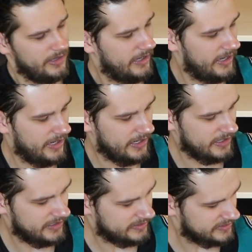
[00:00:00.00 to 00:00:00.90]

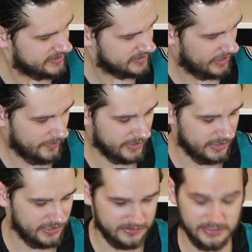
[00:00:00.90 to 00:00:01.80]
and I want to
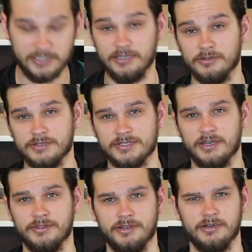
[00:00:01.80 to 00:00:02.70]
get Nick Ehlers
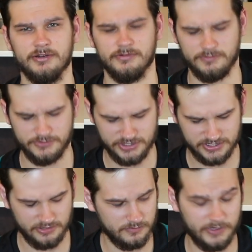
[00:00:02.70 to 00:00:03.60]
on their just
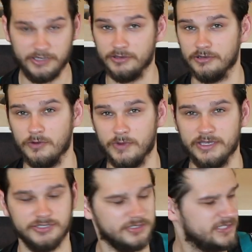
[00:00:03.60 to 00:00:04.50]
their regular
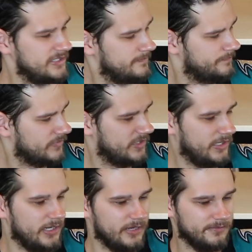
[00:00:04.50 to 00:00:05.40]
away jersey.
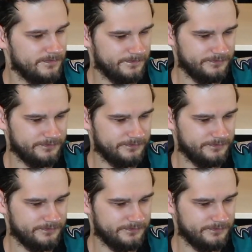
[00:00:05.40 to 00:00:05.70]
Um,